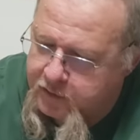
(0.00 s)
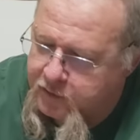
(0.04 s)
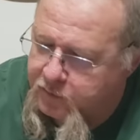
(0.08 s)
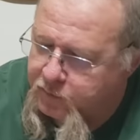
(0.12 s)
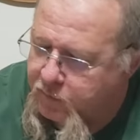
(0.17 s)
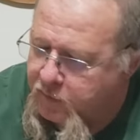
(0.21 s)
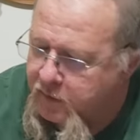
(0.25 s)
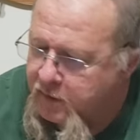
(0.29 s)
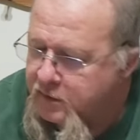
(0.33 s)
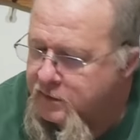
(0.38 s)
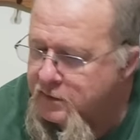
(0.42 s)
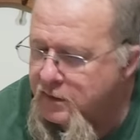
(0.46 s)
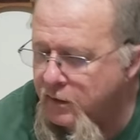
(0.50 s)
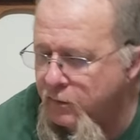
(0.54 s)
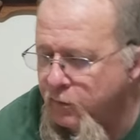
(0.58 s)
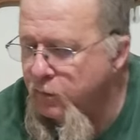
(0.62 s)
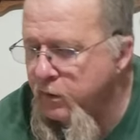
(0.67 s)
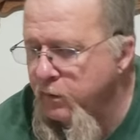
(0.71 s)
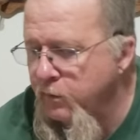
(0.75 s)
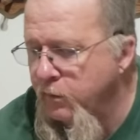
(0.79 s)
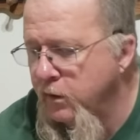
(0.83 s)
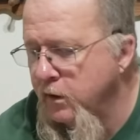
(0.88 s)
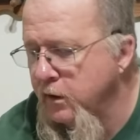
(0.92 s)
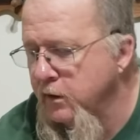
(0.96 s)
some things that
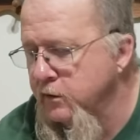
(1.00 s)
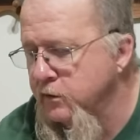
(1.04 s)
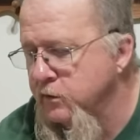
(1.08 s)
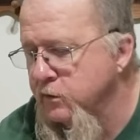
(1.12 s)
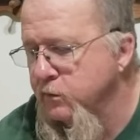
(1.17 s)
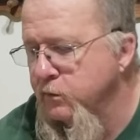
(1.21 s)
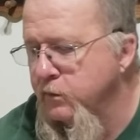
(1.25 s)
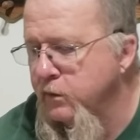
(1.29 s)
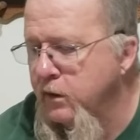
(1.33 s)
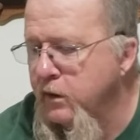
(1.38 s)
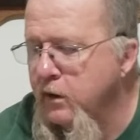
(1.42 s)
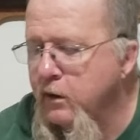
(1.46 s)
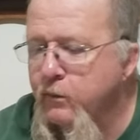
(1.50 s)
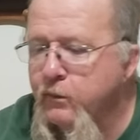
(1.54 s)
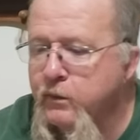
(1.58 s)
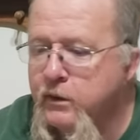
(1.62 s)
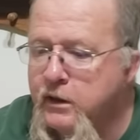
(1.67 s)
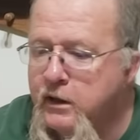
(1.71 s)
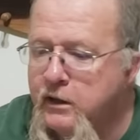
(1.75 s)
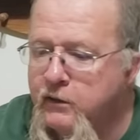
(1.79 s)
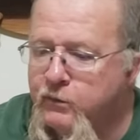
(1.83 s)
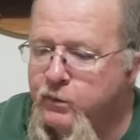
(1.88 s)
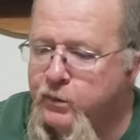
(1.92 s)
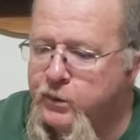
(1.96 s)
we wanted, so we thought we'd
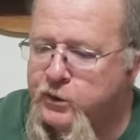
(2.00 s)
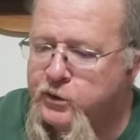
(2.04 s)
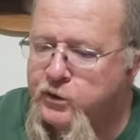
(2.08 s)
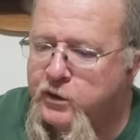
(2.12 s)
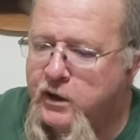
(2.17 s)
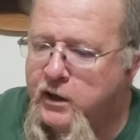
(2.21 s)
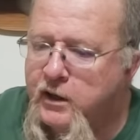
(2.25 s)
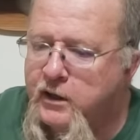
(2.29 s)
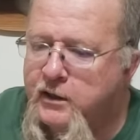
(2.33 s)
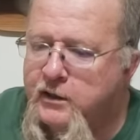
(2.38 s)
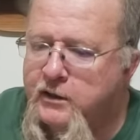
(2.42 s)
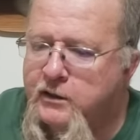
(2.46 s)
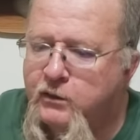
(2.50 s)
give them a try.